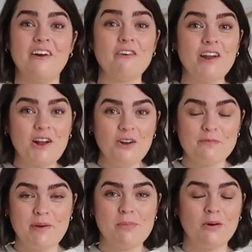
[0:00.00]
I feel like a
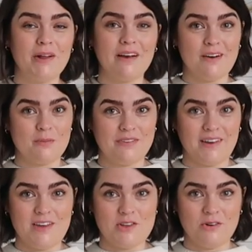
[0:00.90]
lot of people when it comes to
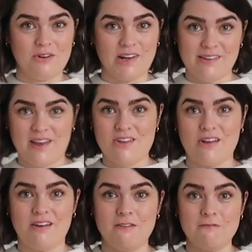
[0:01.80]
kitchen
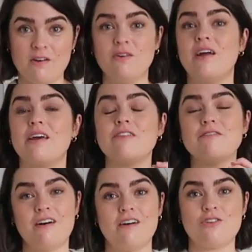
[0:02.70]
organization feel like the
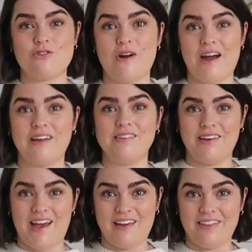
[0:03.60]
fast track to
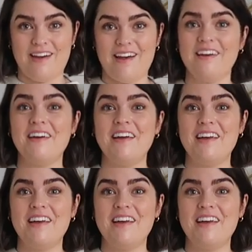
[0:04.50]
getting there